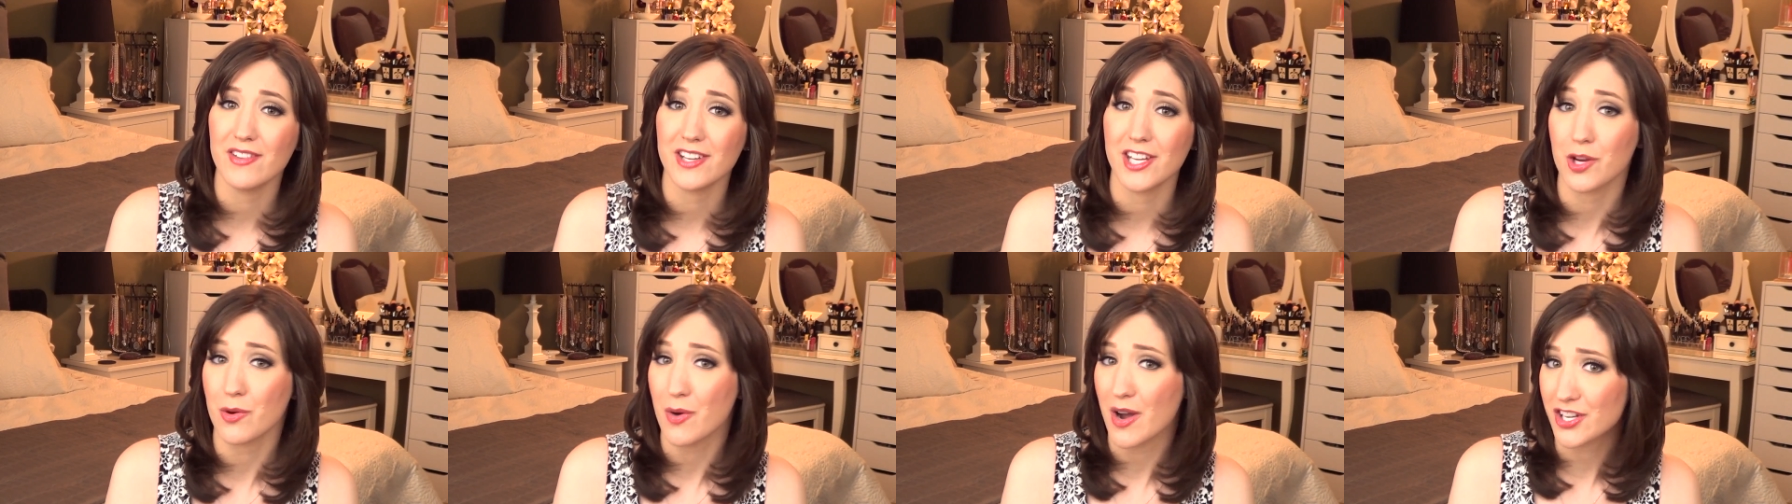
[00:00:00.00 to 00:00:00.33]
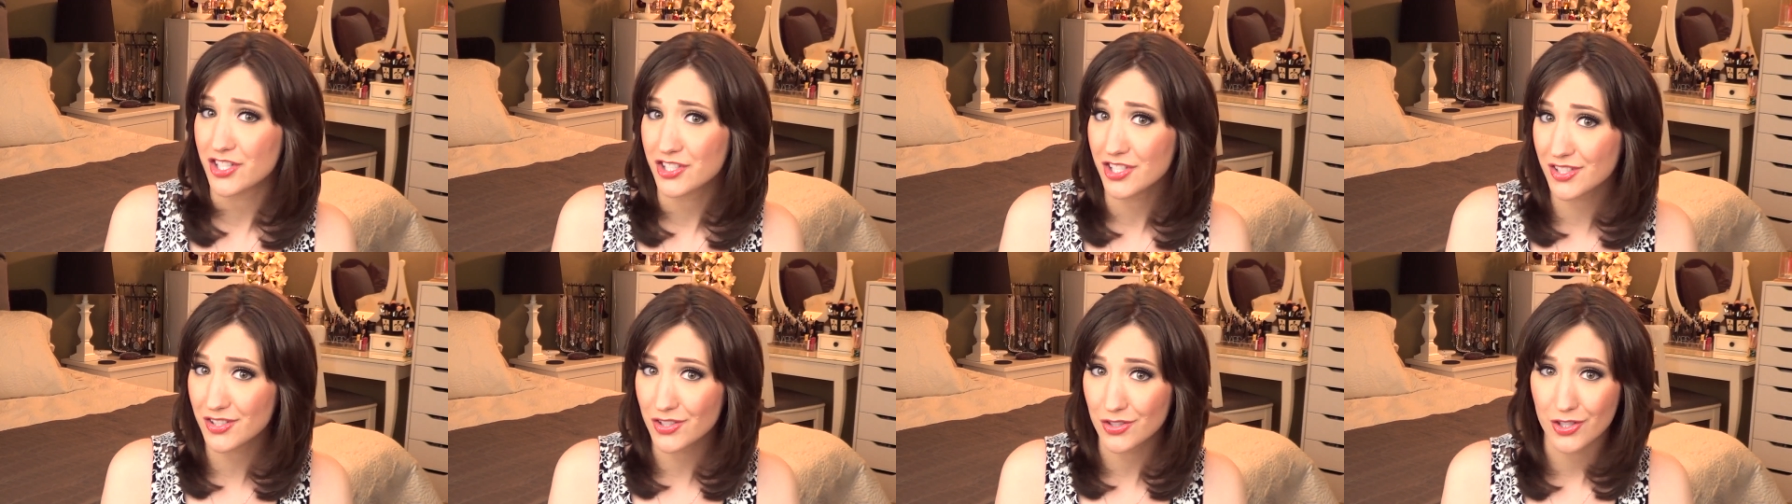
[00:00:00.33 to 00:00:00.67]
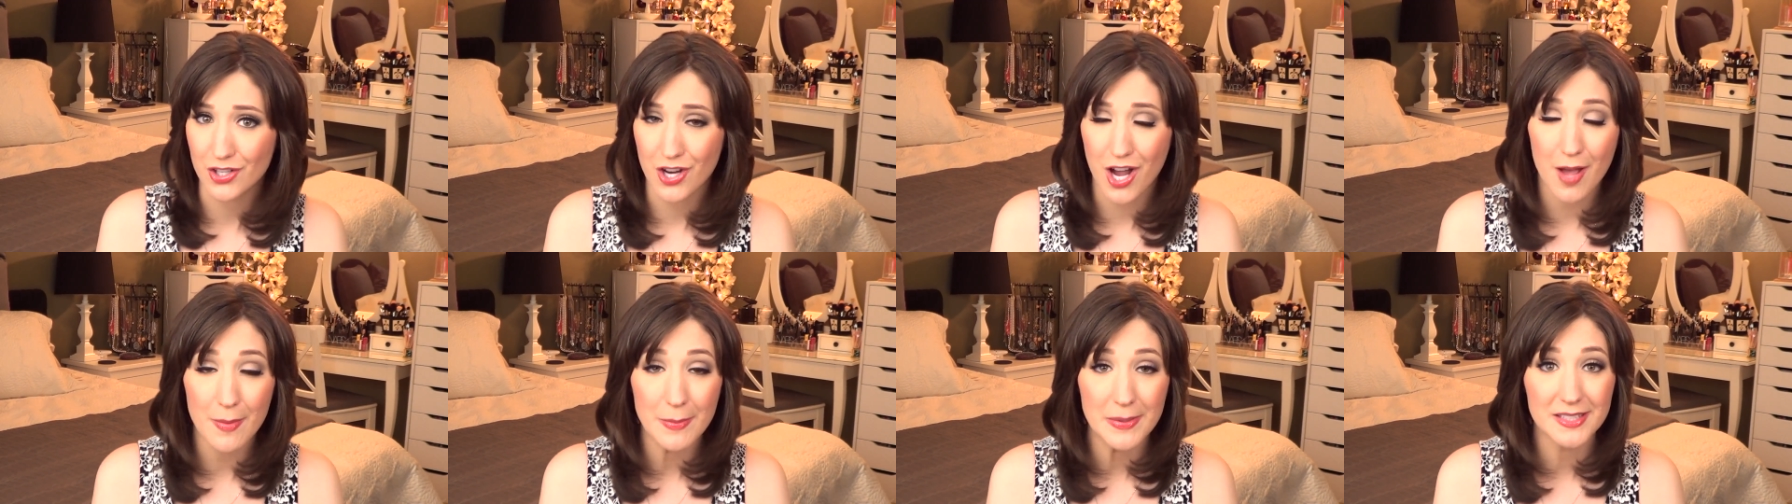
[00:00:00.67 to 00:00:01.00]
any questions or
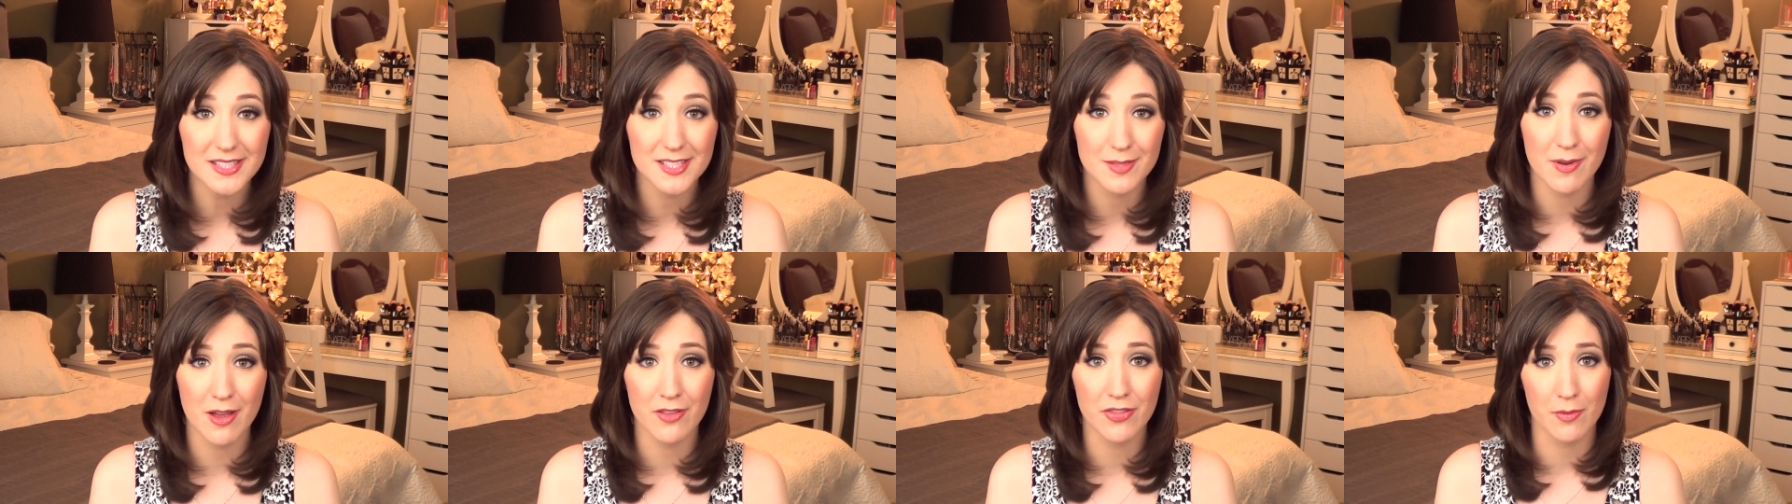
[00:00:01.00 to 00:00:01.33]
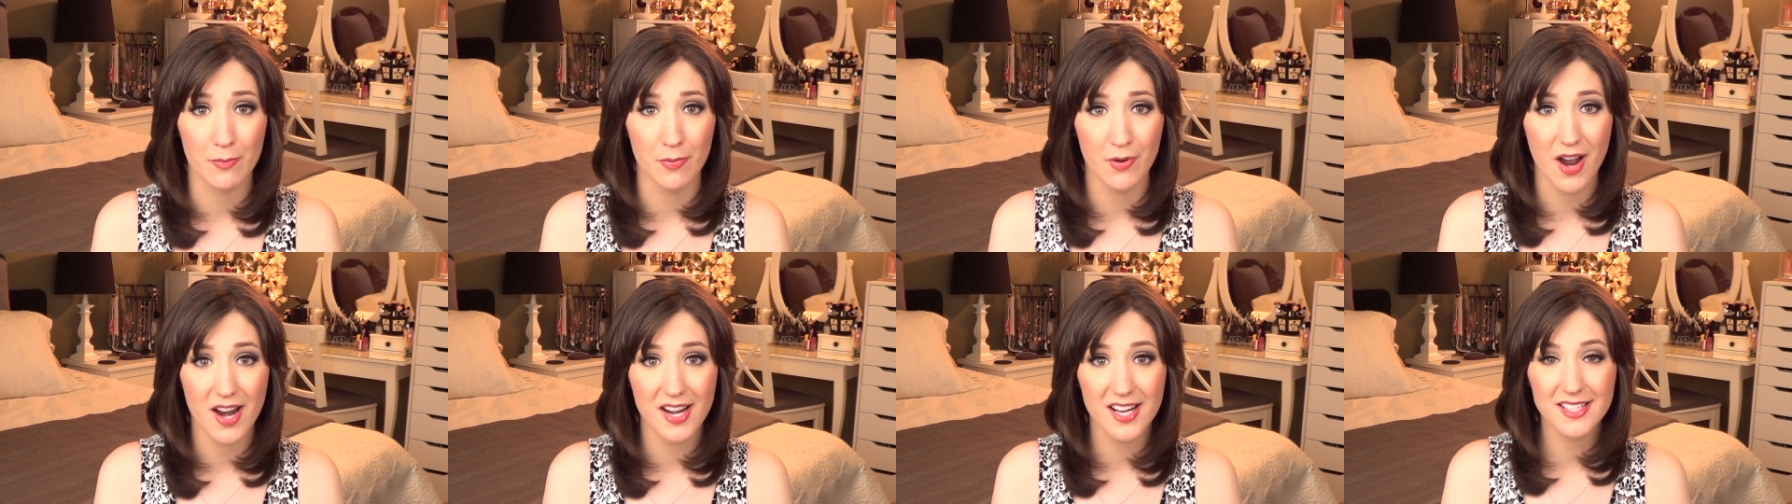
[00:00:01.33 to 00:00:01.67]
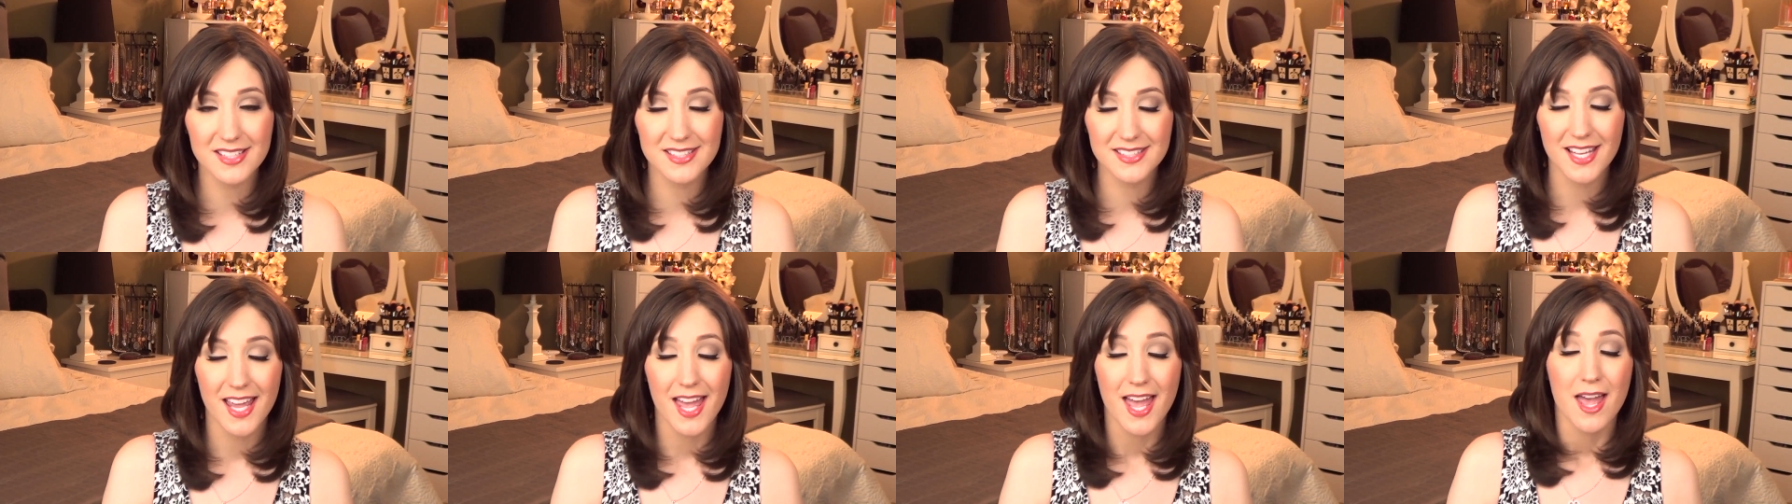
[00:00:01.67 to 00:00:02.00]
comments about the
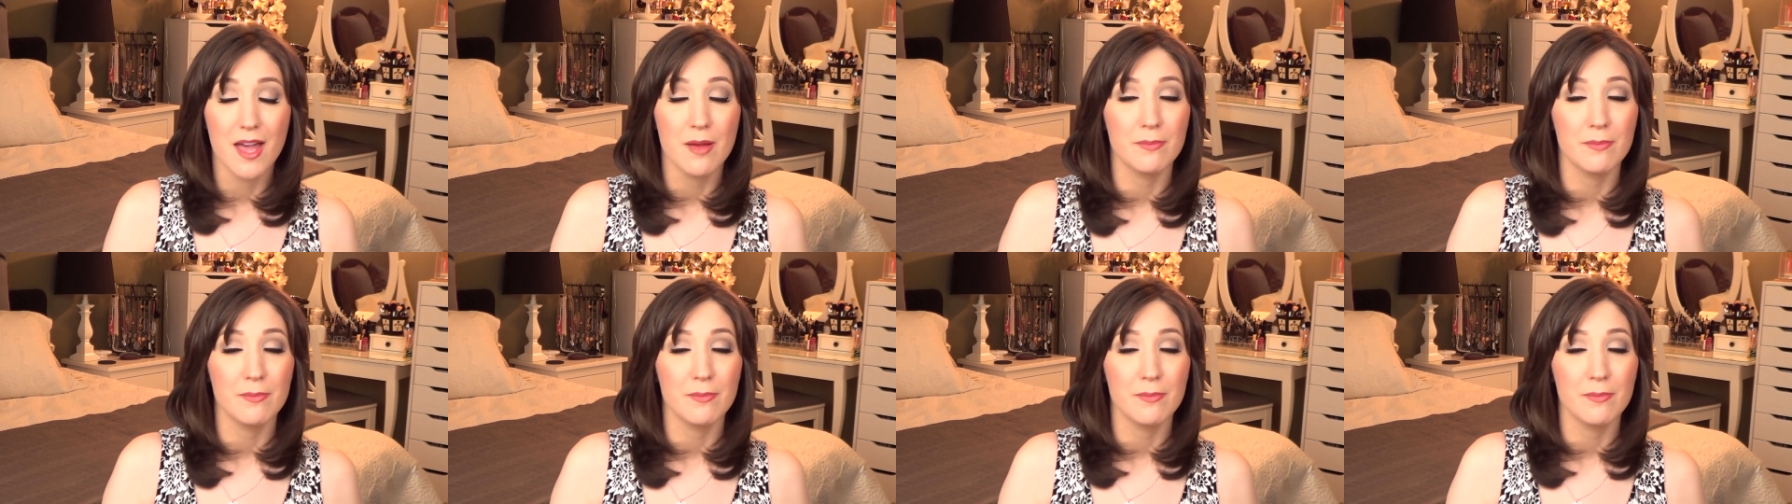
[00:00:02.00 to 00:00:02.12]
products